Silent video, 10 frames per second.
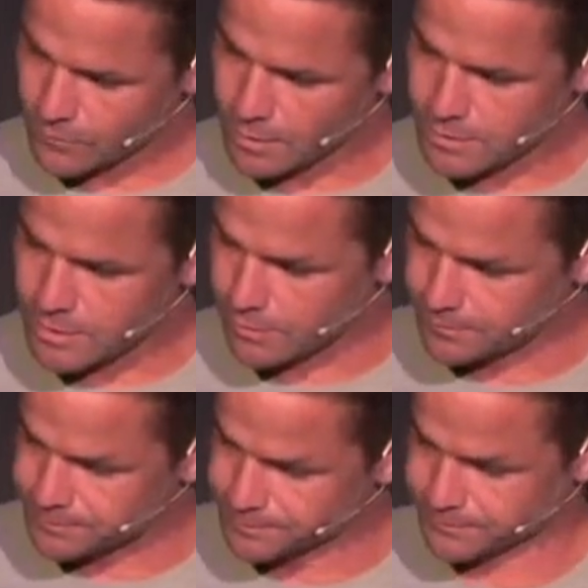
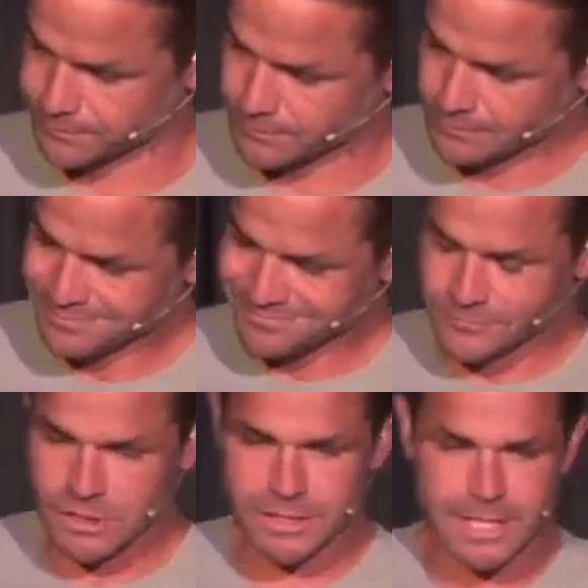So,
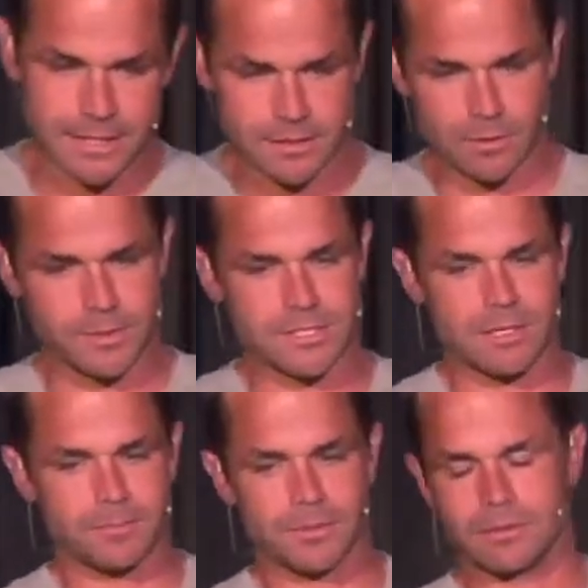this text opens
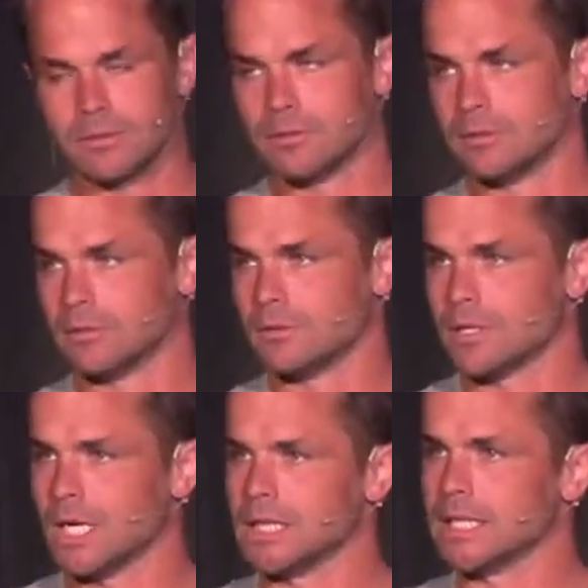up
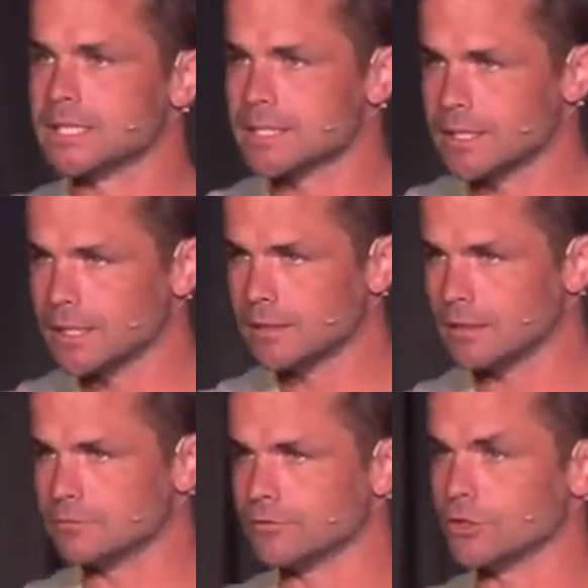a litany
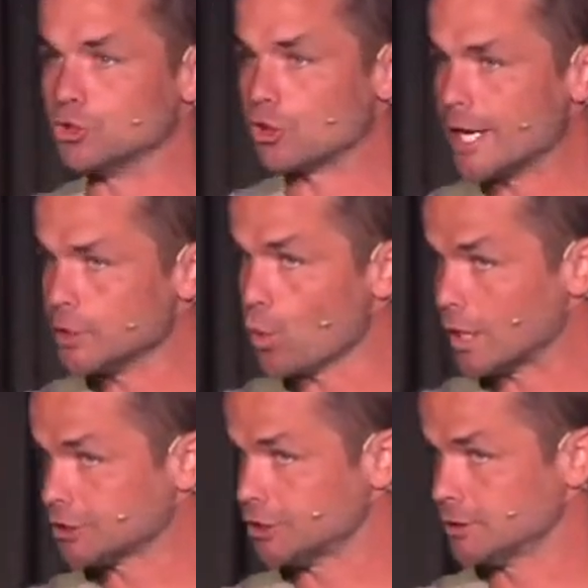of great
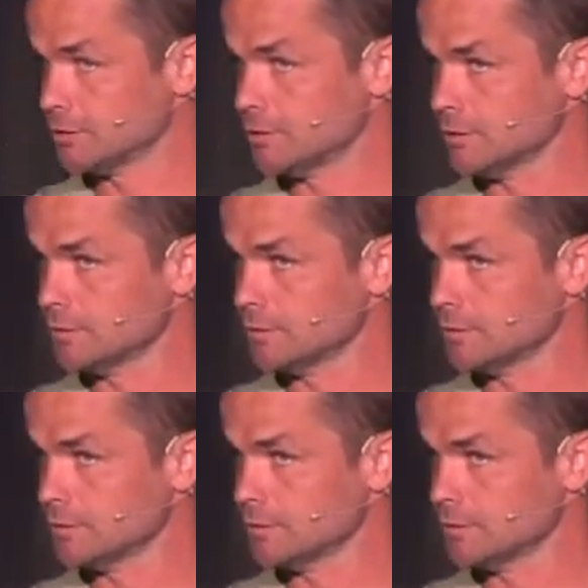questions.